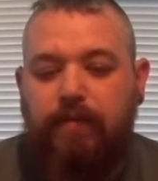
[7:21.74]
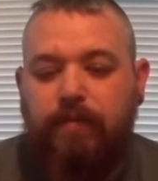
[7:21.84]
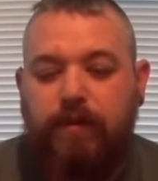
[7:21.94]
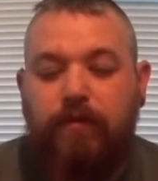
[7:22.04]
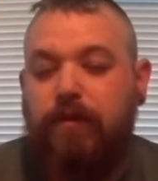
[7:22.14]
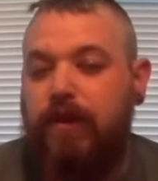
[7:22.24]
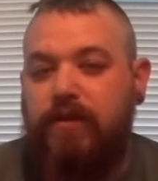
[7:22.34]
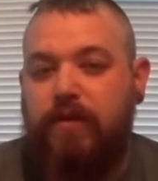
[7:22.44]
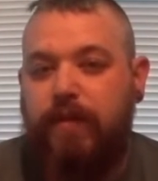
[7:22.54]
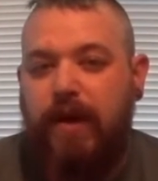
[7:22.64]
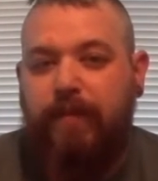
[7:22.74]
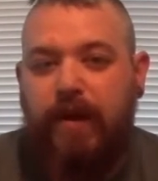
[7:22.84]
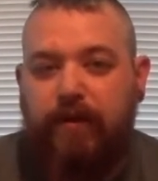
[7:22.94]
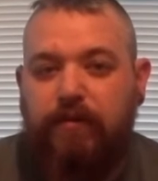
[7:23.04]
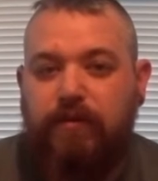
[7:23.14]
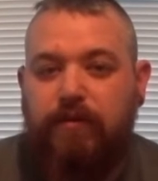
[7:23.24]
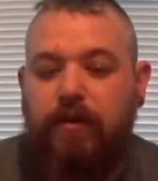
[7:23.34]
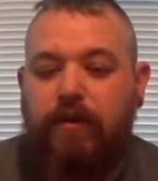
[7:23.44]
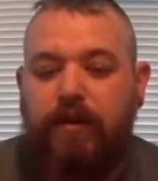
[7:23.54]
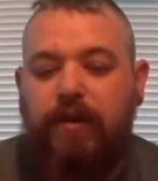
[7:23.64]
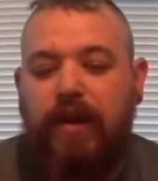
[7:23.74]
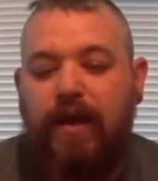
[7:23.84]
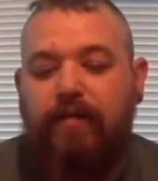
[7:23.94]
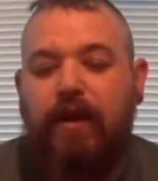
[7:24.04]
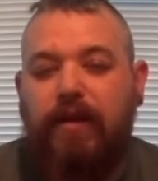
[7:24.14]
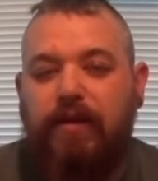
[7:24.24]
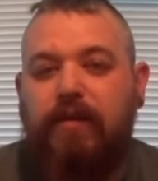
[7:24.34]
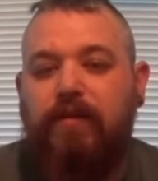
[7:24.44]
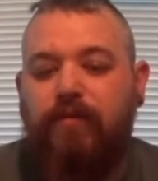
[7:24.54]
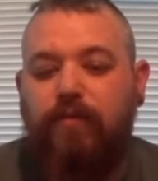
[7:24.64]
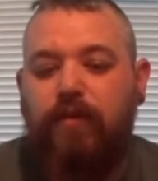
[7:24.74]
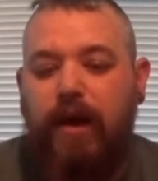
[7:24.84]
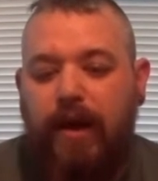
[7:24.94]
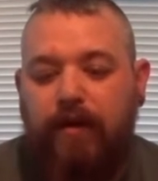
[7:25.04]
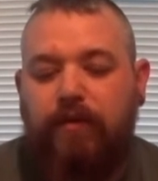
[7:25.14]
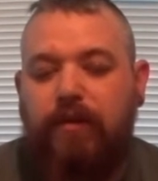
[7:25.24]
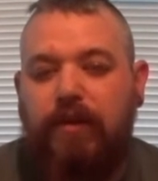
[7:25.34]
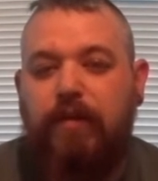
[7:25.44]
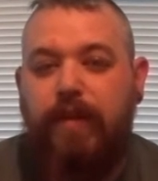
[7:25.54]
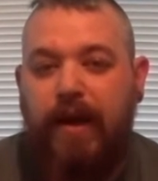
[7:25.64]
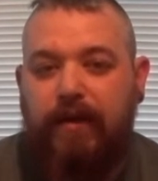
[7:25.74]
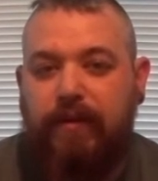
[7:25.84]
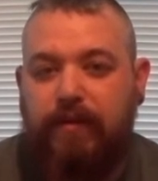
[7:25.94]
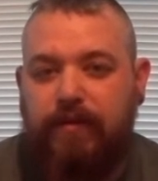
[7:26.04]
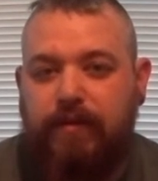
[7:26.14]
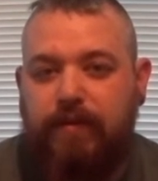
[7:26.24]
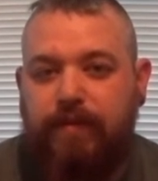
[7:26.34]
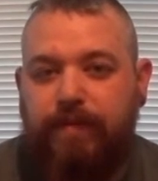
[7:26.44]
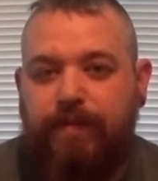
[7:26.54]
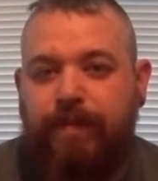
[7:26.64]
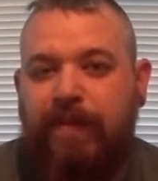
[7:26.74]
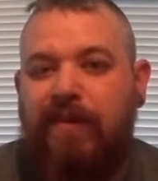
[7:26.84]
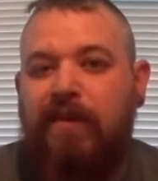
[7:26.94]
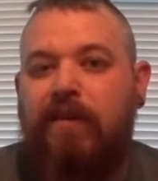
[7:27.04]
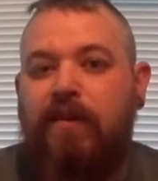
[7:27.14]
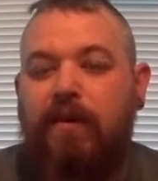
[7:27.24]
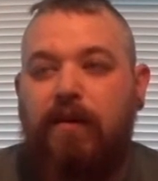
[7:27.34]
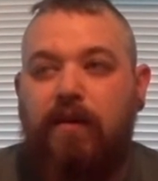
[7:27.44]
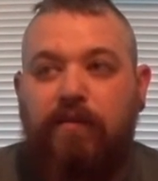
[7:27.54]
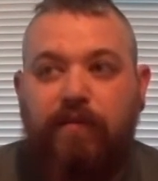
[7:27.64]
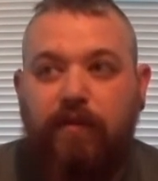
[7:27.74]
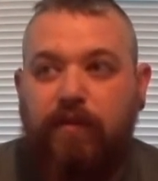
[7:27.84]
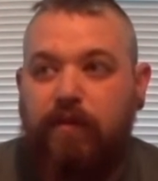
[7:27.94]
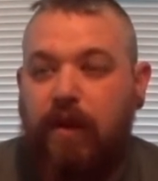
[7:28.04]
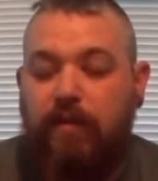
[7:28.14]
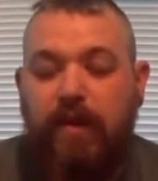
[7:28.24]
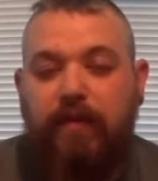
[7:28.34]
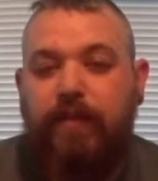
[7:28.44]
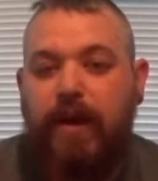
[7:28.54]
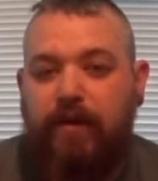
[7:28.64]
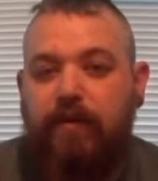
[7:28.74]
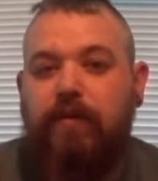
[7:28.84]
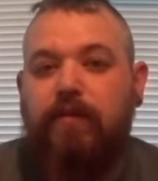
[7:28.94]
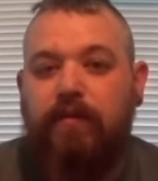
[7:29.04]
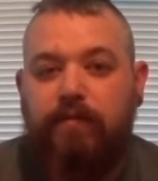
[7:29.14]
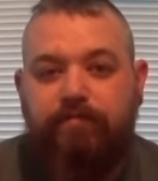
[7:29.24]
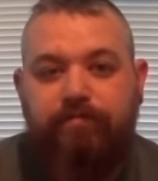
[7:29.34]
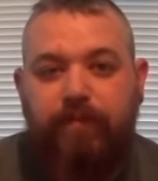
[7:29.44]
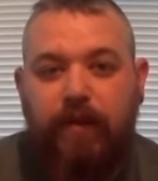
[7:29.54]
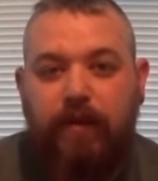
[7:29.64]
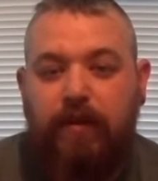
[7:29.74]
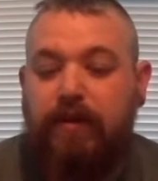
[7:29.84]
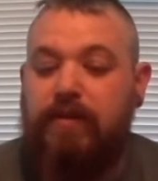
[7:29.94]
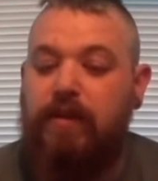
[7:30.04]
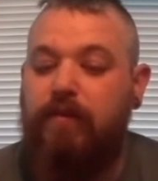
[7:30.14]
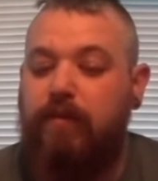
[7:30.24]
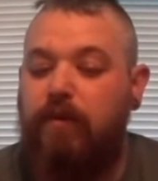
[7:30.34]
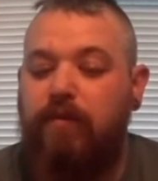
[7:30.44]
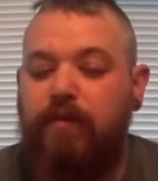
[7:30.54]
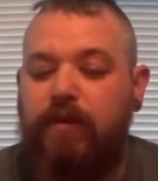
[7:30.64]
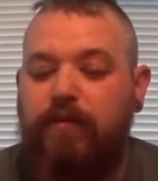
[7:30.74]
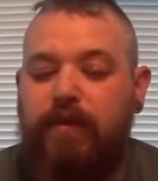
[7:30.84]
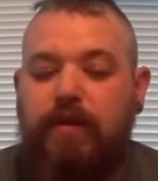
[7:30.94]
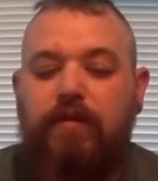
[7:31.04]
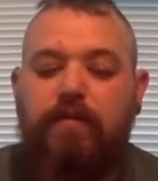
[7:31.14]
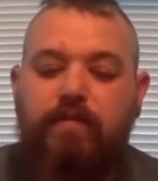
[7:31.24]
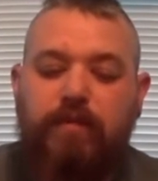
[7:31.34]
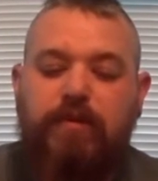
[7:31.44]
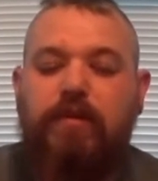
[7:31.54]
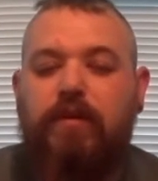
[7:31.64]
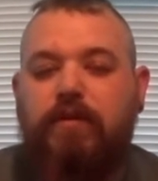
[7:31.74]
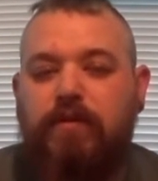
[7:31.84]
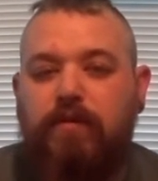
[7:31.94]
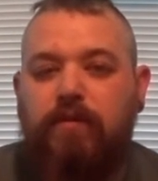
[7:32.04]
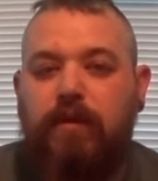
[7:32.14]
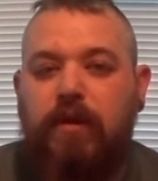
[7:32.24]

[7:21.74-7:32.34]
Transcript: So you guys are backpackers, you're already going to have an idea of how you need to pack this. If you're not a backpacker, like I said, we'll go over it in a video, but you can also